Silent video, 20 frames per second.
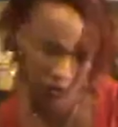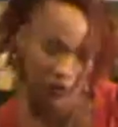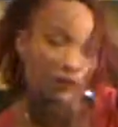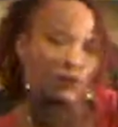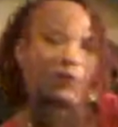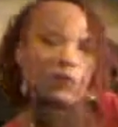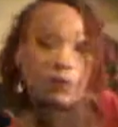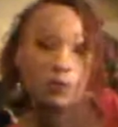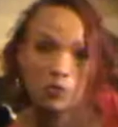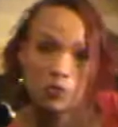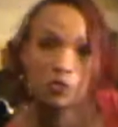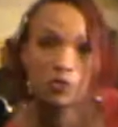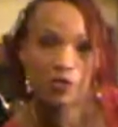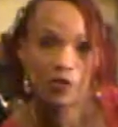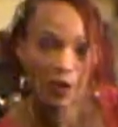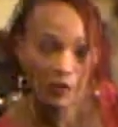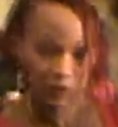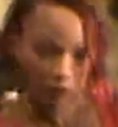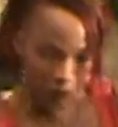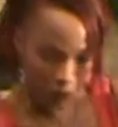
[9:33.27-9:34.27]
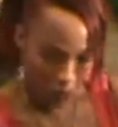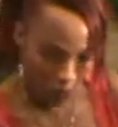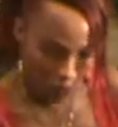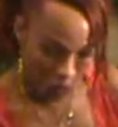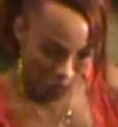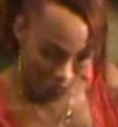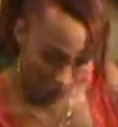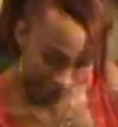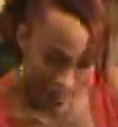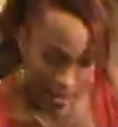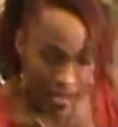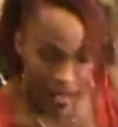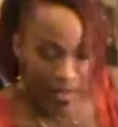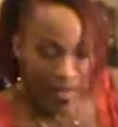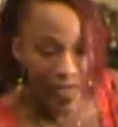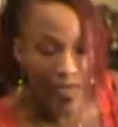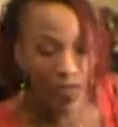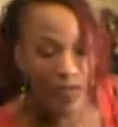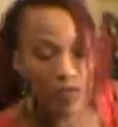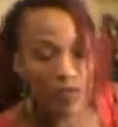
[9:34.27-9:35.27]
good for you stuff, of course.
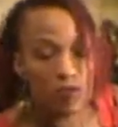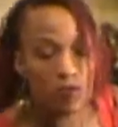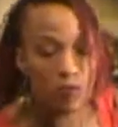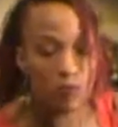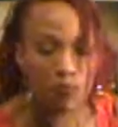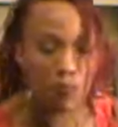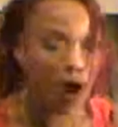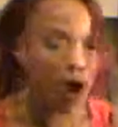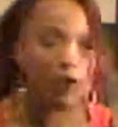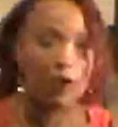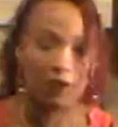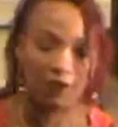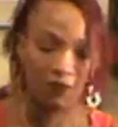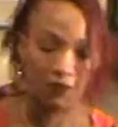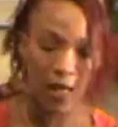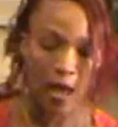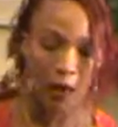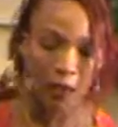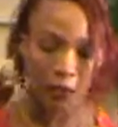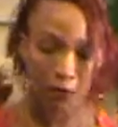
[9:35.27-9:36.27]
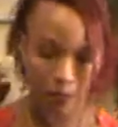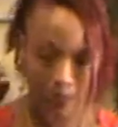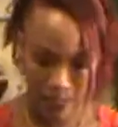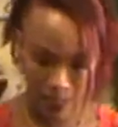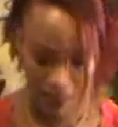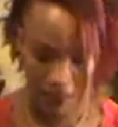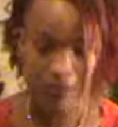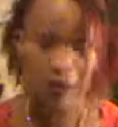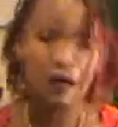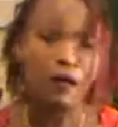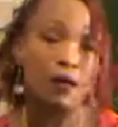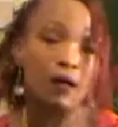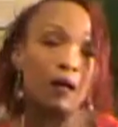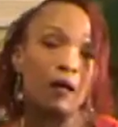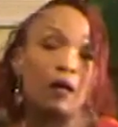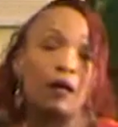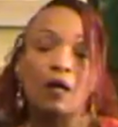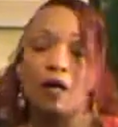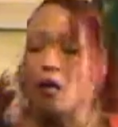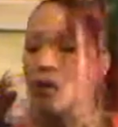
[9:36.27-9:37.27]
And the Broccoflower is
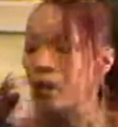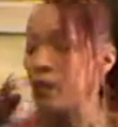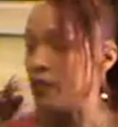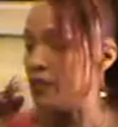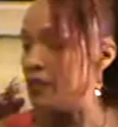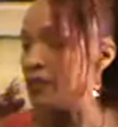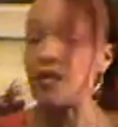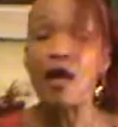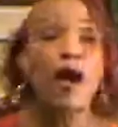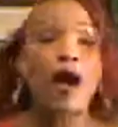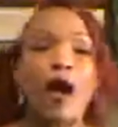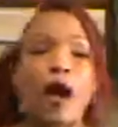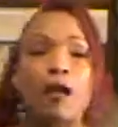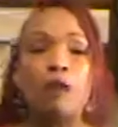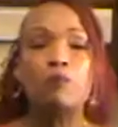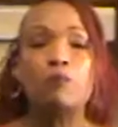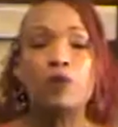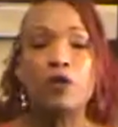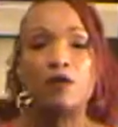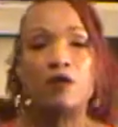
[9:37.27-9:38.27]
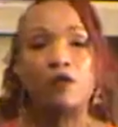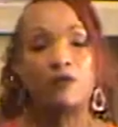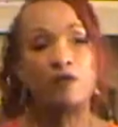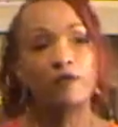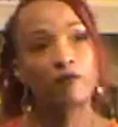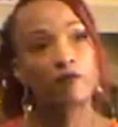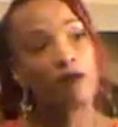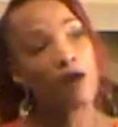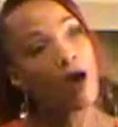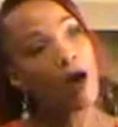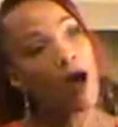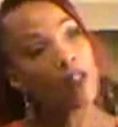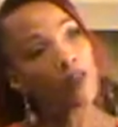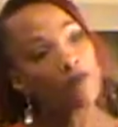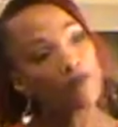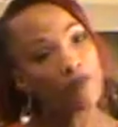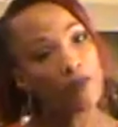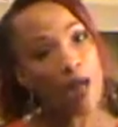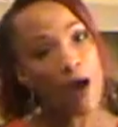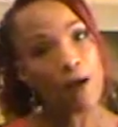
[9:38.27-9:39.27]
a hybrid of
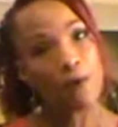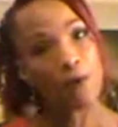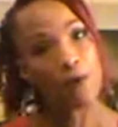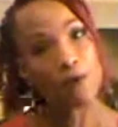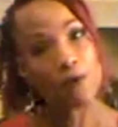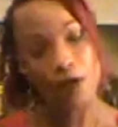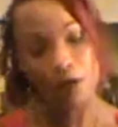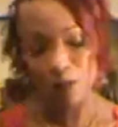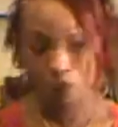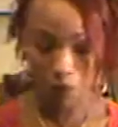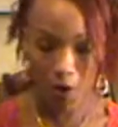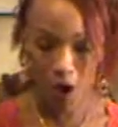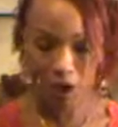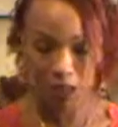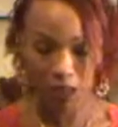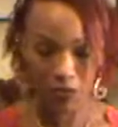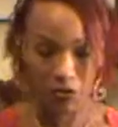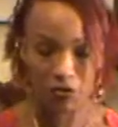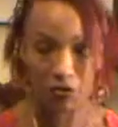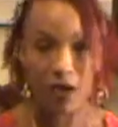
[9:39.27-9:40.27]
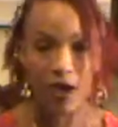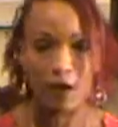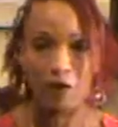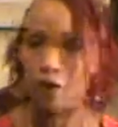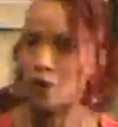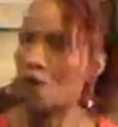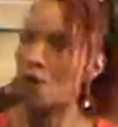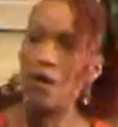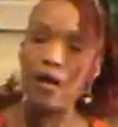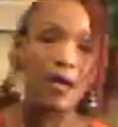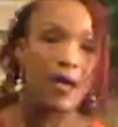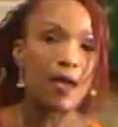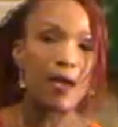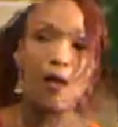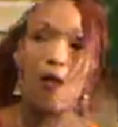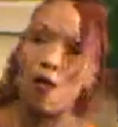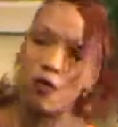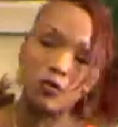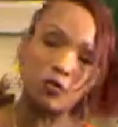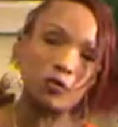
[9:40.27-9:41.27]
cauliflower and broccoli together,
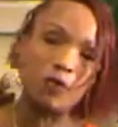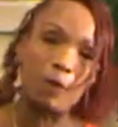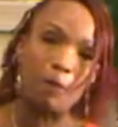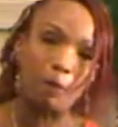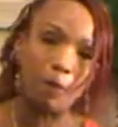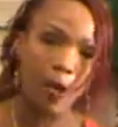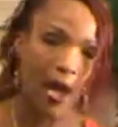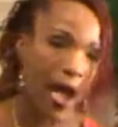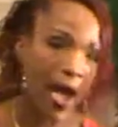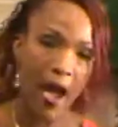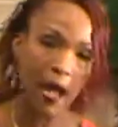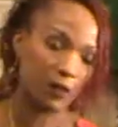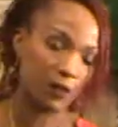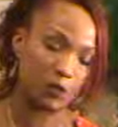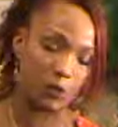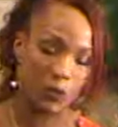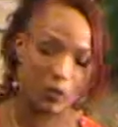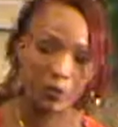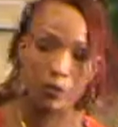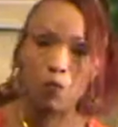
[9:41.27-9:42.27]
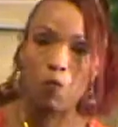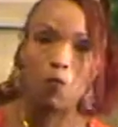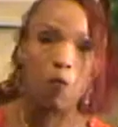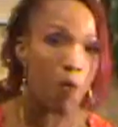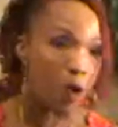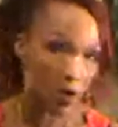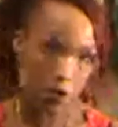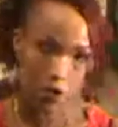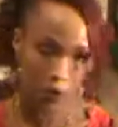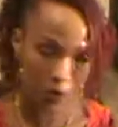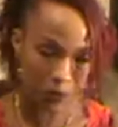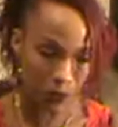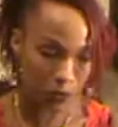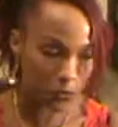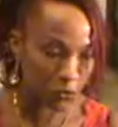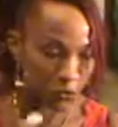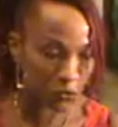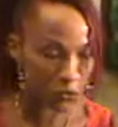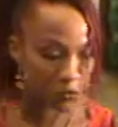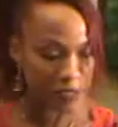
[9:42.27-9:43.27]
also packed with wonderful
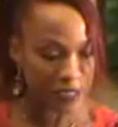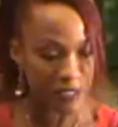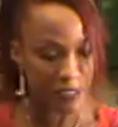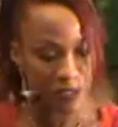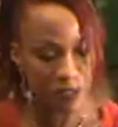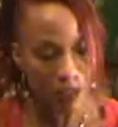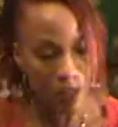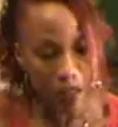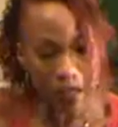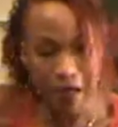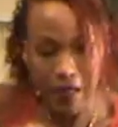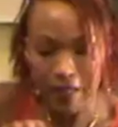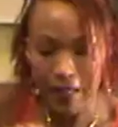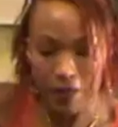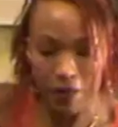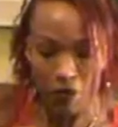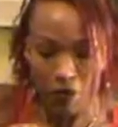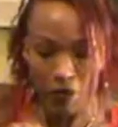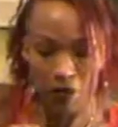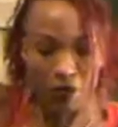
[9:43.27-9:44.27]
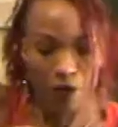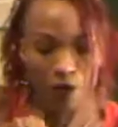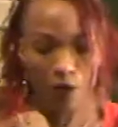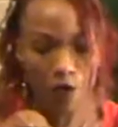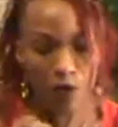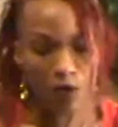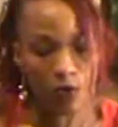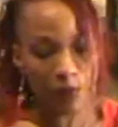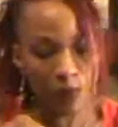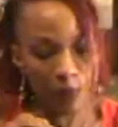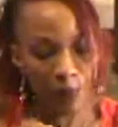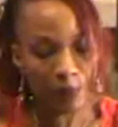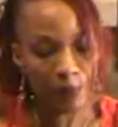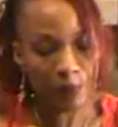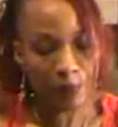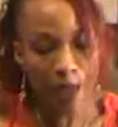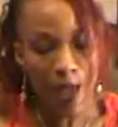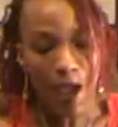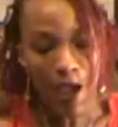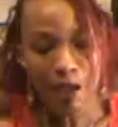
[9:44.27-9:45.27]
nutrients that are good for you.
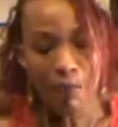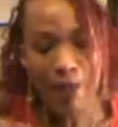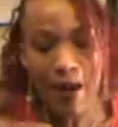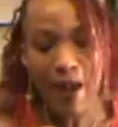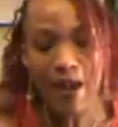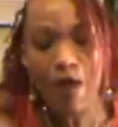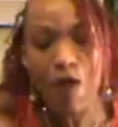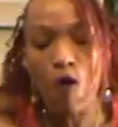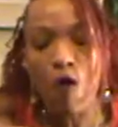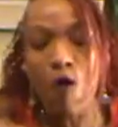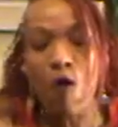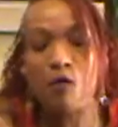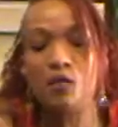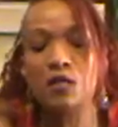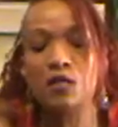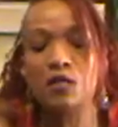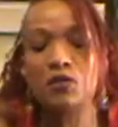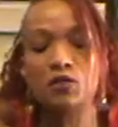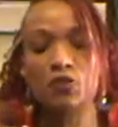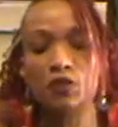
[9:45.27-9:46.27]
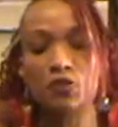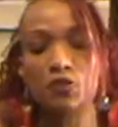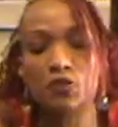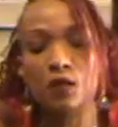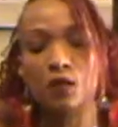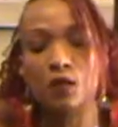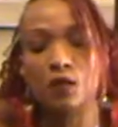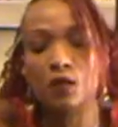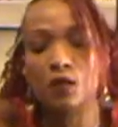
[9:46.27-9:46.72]
My orange